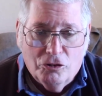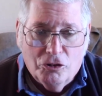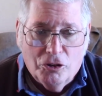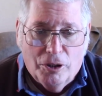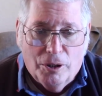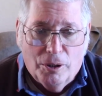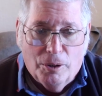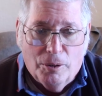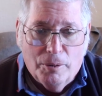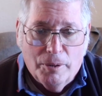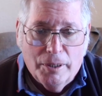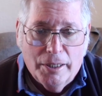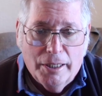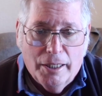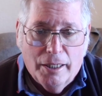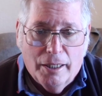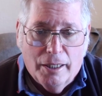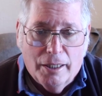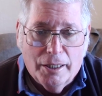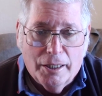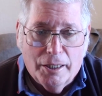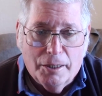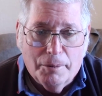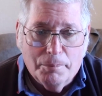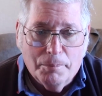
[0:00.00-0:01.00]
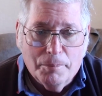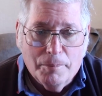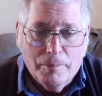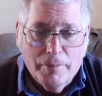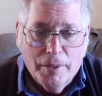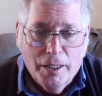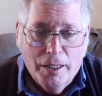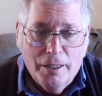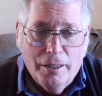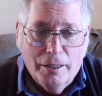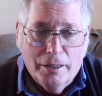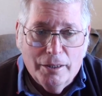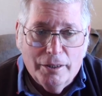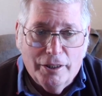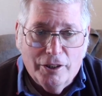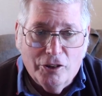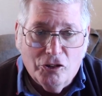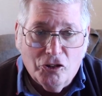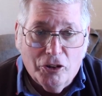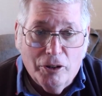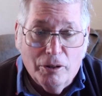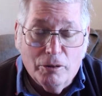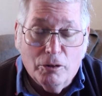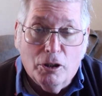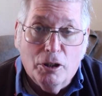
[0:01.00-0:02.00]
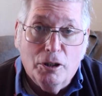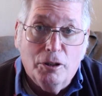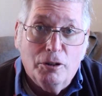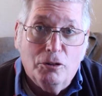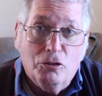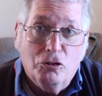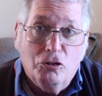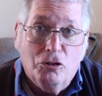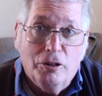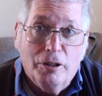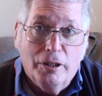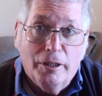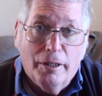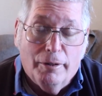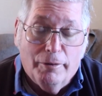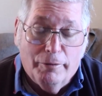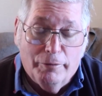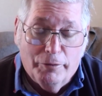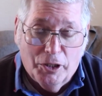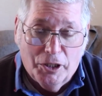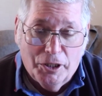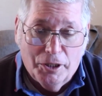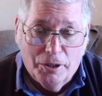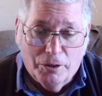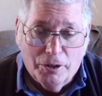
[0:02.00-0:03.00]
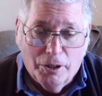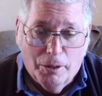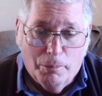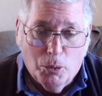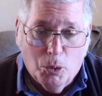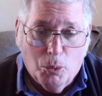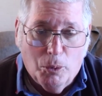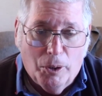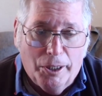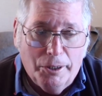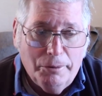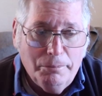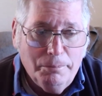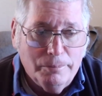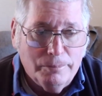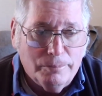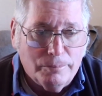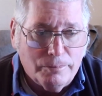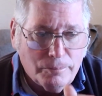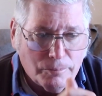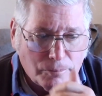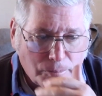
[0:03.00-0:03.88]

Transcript: So this concludes video number one.